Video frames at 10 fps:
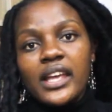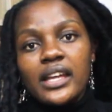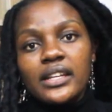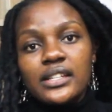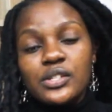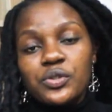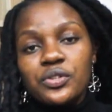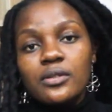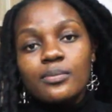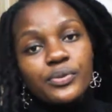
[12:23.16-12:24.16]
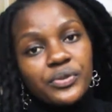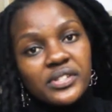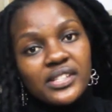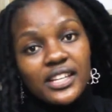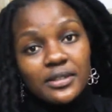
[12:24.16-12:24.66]
and it's called
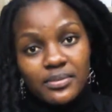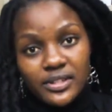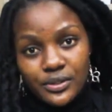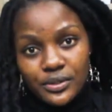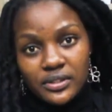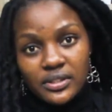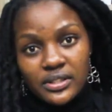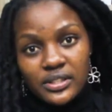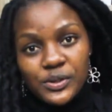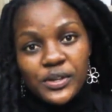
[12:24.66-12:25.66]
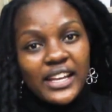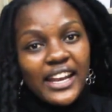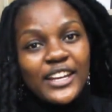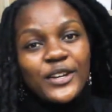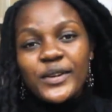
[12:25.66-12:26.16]
Books and Beyond. So I
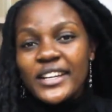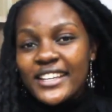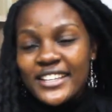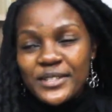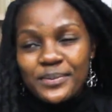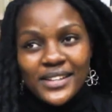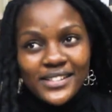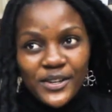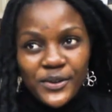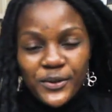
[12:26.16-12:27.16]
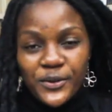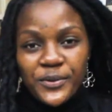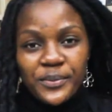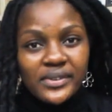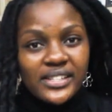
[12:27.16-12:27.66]
like calling it my second
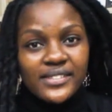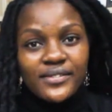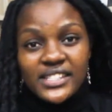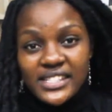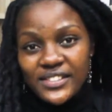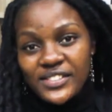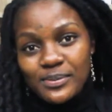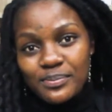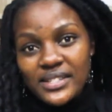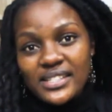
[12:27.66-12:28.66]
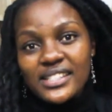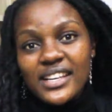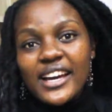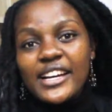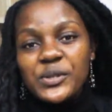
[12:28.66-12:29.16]
home, my safe
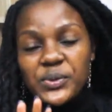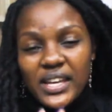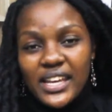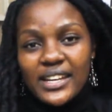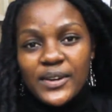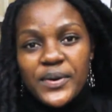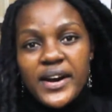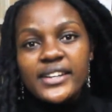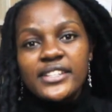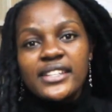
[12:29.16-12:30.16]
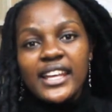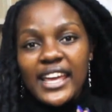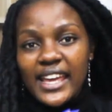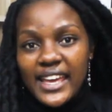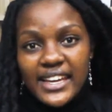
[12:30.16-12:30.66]
space, to anyone
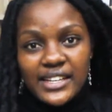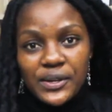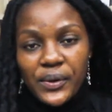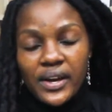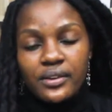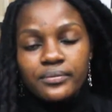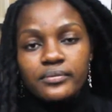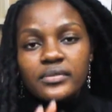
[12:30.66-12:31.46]
anywhere